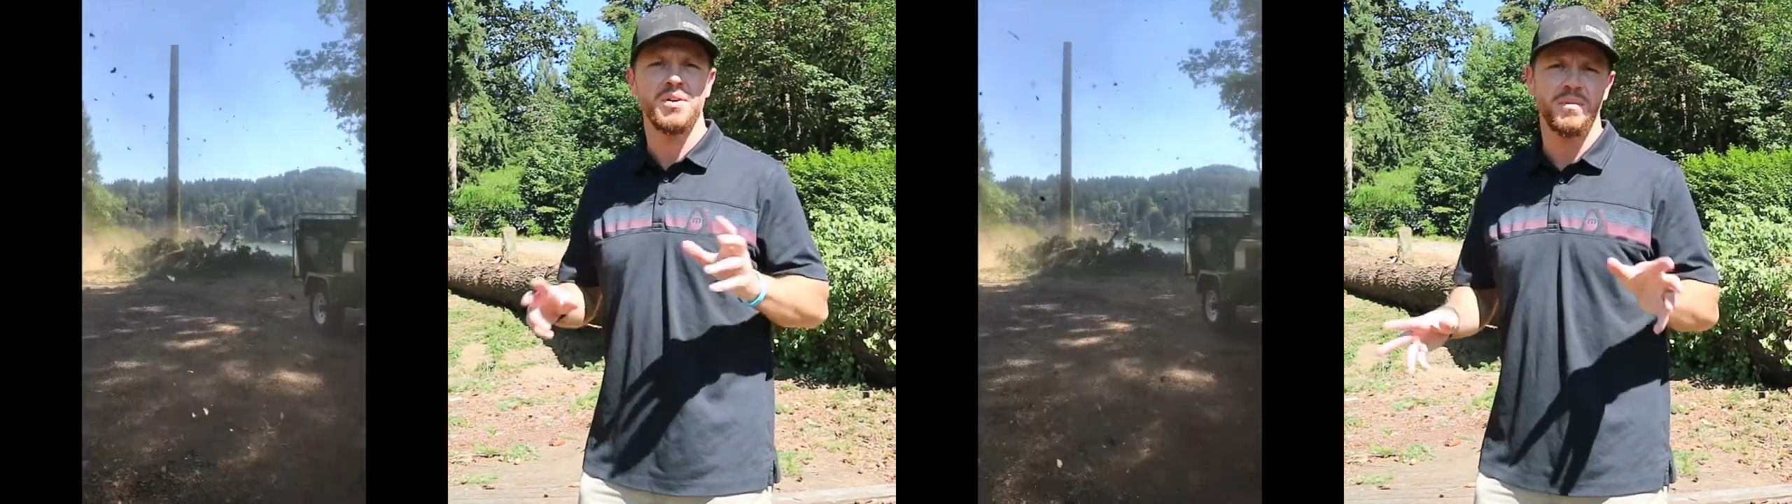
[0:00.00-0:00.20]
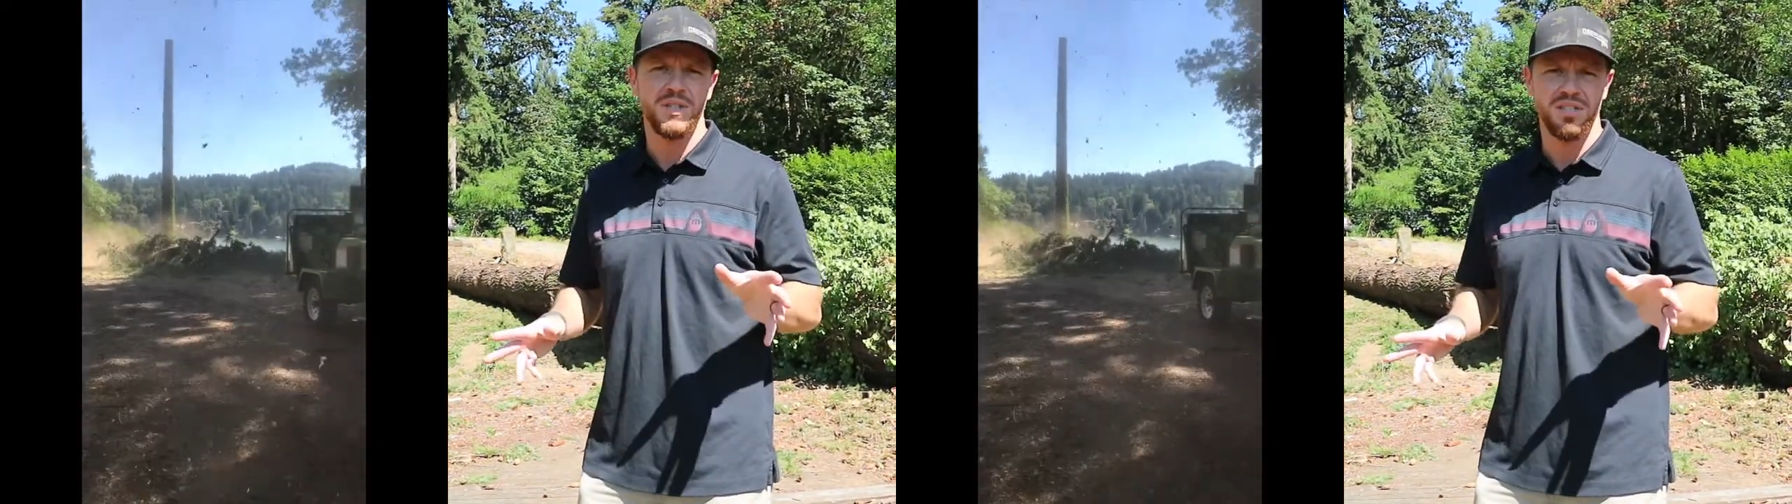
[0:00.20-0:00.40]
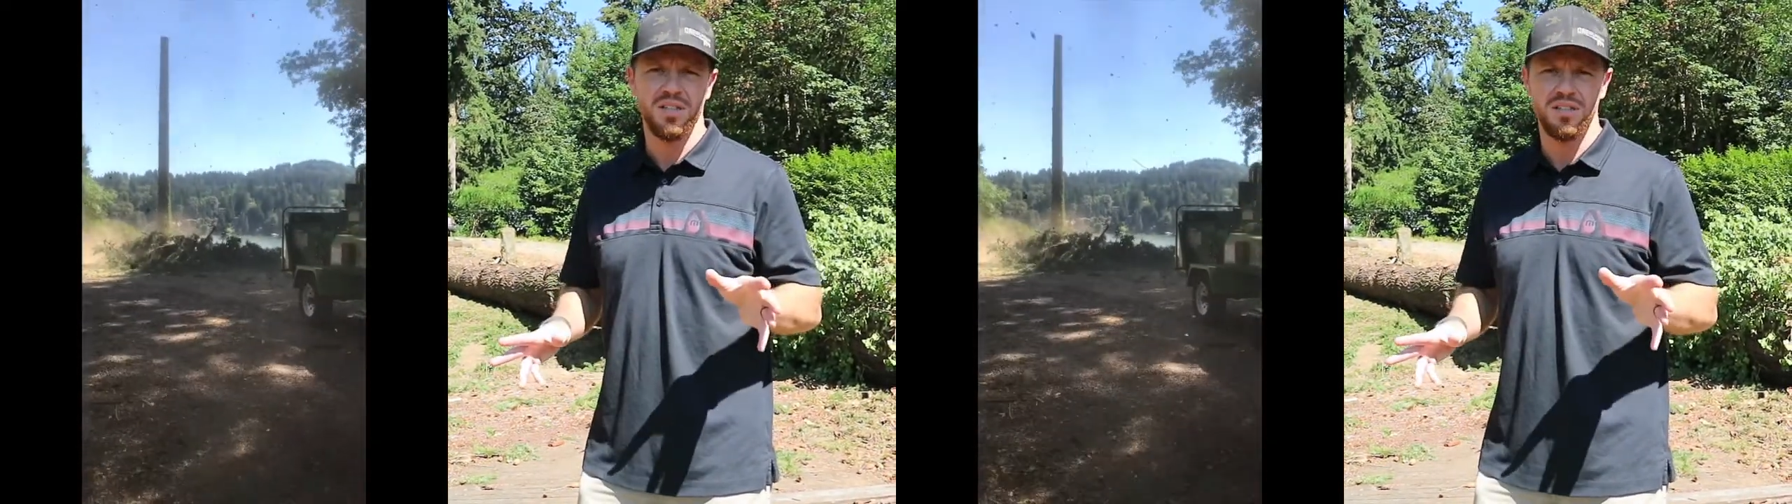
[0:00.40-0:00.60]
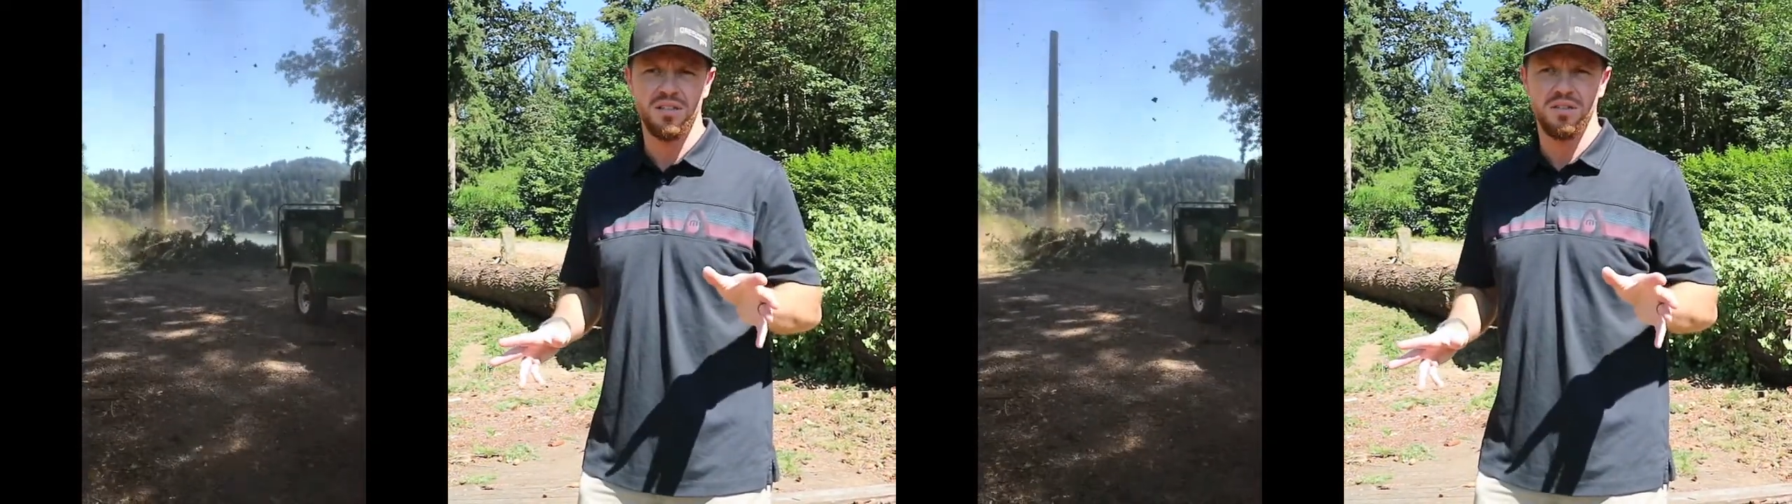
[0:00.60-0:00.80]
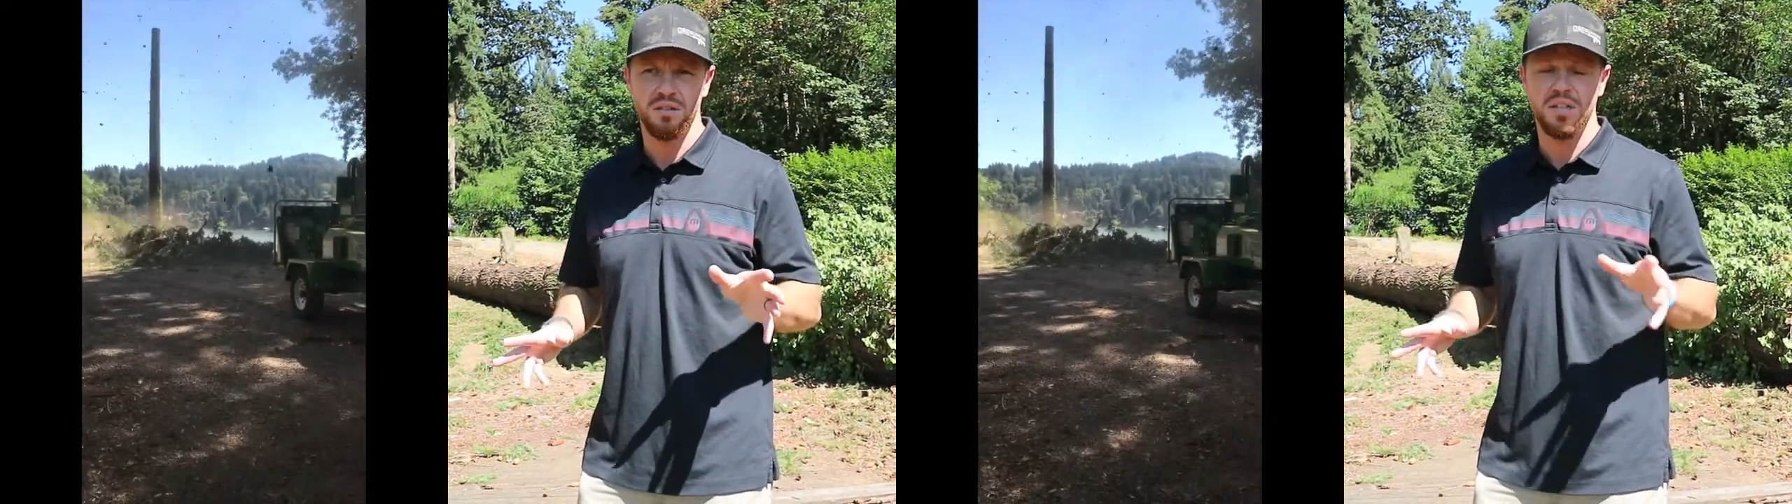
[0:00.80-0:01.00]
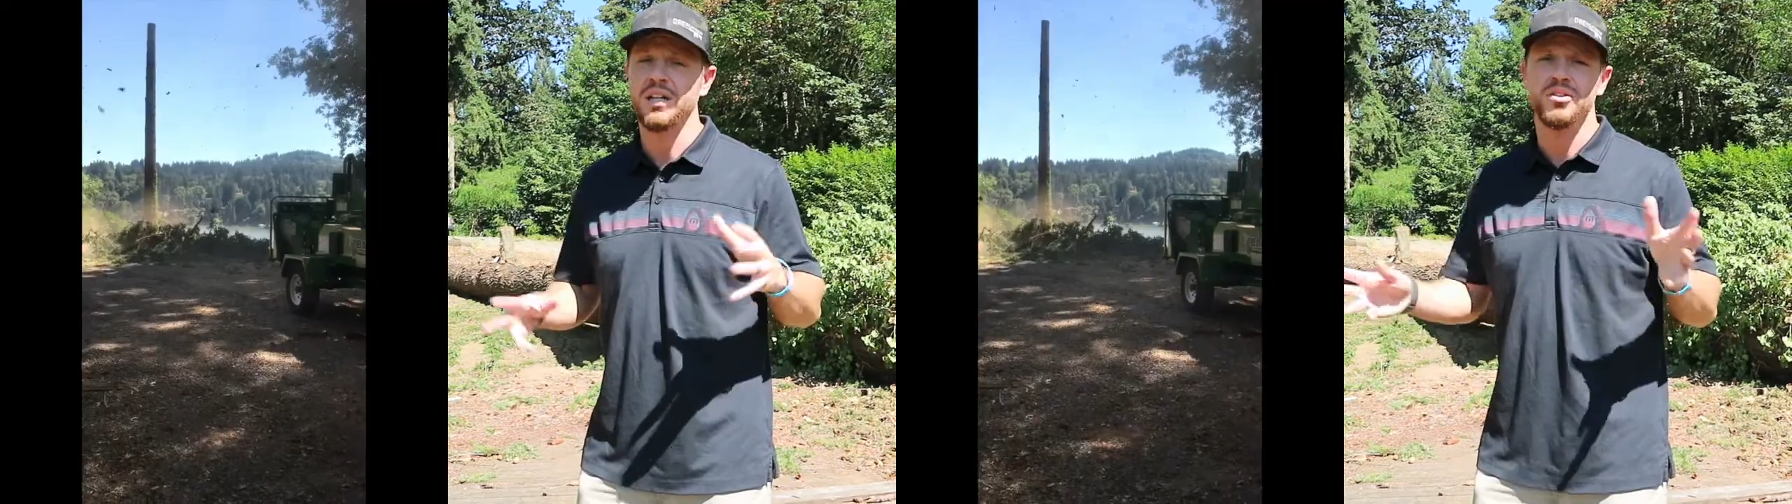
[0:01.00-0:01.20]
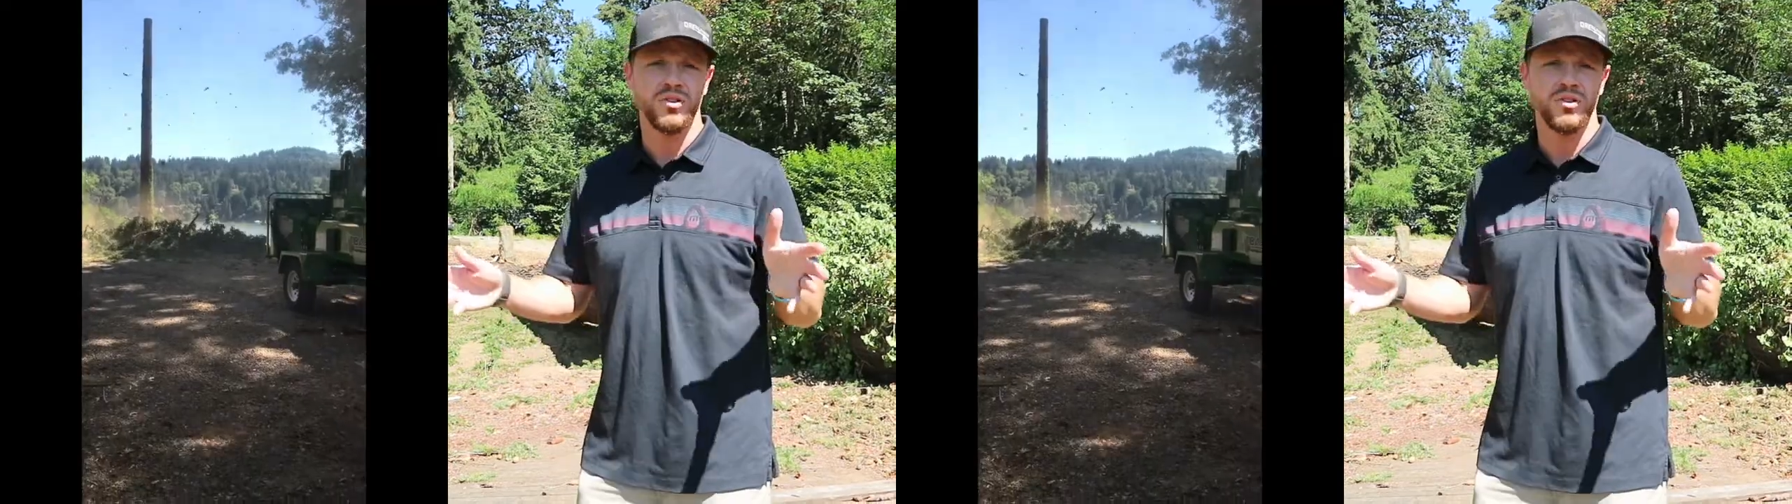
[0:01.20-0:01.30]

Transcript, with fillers: permits to cut, cut the